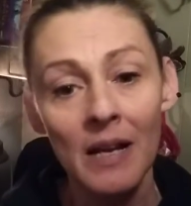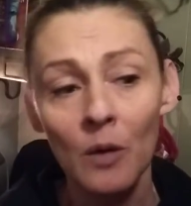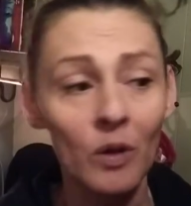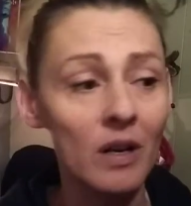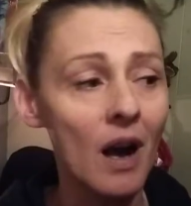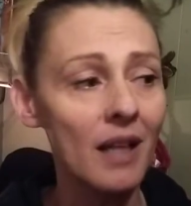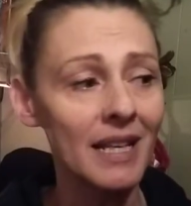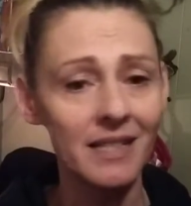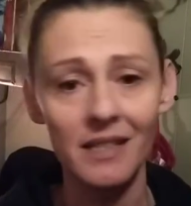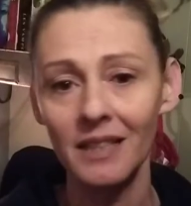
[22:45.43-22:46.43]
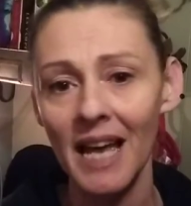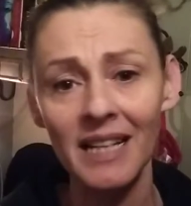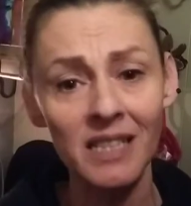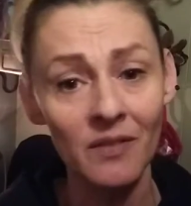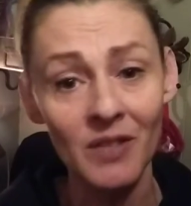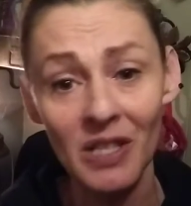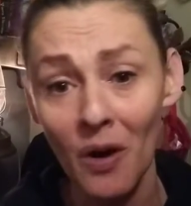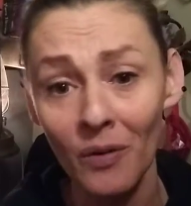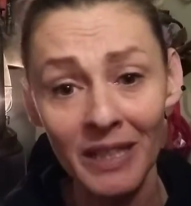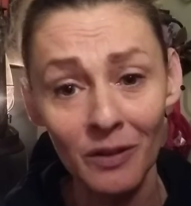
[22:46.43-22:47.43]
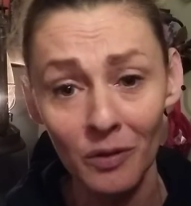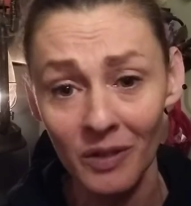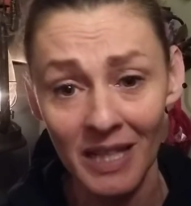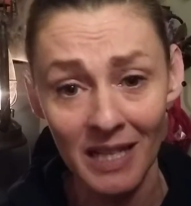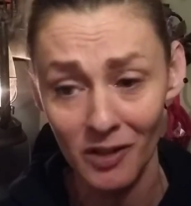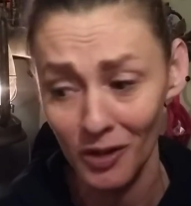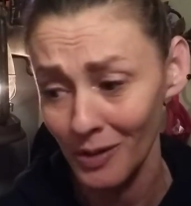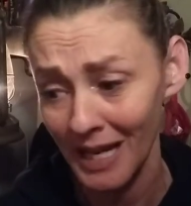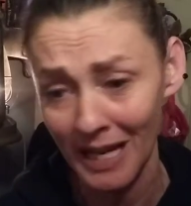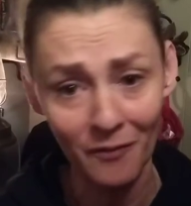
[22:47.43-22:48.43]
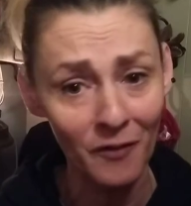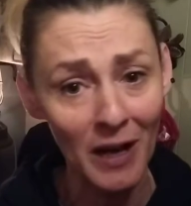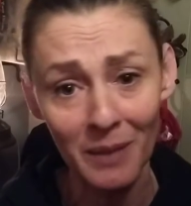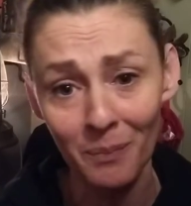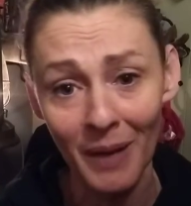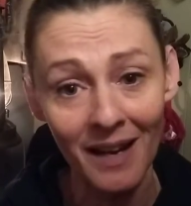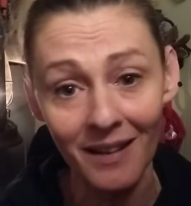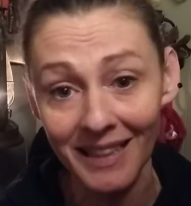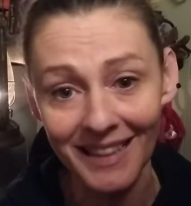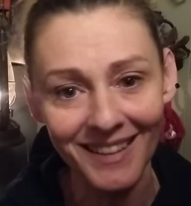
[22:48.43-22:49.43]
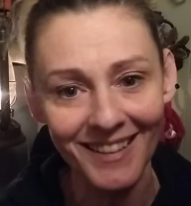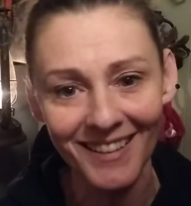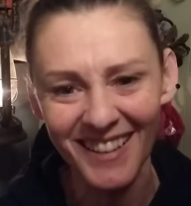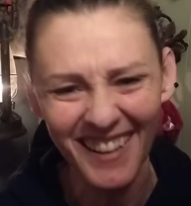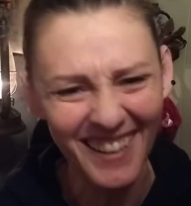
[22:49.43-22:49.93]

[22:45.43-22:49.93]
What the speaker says: We're all as collectives going through this. You can't fucking bail either.